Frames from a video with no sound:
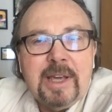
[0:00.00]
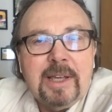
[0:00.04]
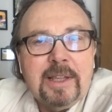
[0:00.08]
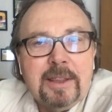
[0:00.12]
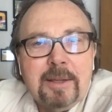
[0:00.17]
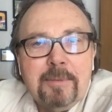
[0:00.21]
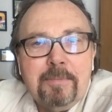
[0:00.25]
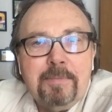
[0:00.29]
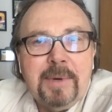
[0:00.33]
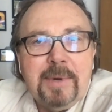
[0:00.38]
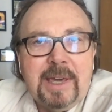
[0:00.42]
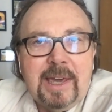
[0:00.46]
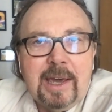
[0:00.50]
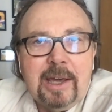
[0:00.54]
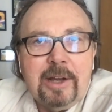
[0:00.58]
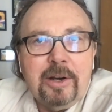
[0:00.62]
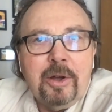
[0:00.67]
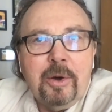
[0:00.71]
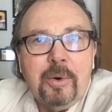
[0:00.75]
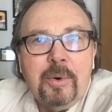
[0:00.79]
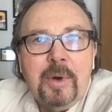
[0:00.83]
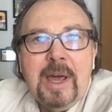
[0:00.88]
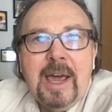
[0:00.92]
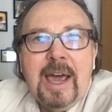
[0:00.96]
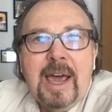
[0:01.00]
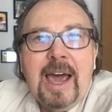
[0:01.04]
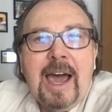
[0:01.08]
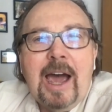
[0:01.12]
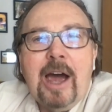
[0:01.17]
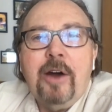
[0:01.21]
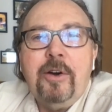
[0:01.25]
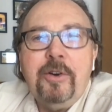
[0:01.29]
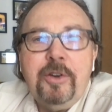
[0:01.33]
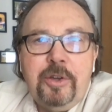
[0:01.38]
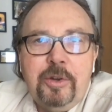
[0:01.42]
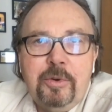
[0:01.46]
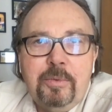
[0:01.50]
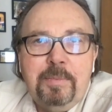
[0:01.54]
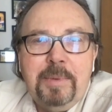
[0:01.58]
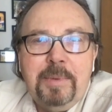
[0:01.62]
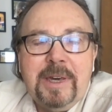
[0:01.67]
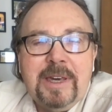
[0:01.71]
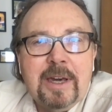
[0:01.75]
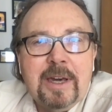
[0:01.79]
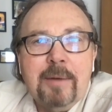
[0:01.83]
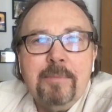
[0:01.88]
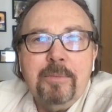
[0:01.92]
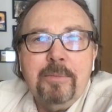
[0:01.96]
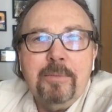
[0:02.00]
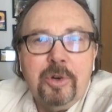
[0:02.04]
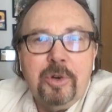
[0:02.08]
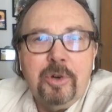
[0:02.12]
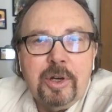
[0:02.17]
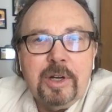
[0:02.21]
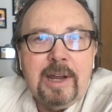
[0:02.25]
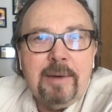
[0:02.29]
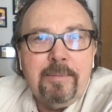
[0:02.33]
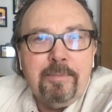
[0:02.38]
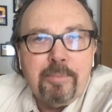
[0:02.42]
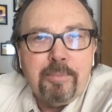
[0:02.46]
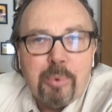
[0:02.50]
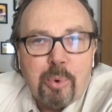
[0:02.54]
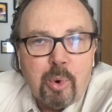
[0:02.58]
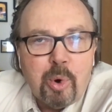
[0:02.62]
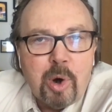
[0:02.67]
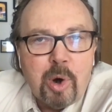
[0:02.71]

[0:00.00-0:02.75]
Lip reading: playing the piano. How do you become good at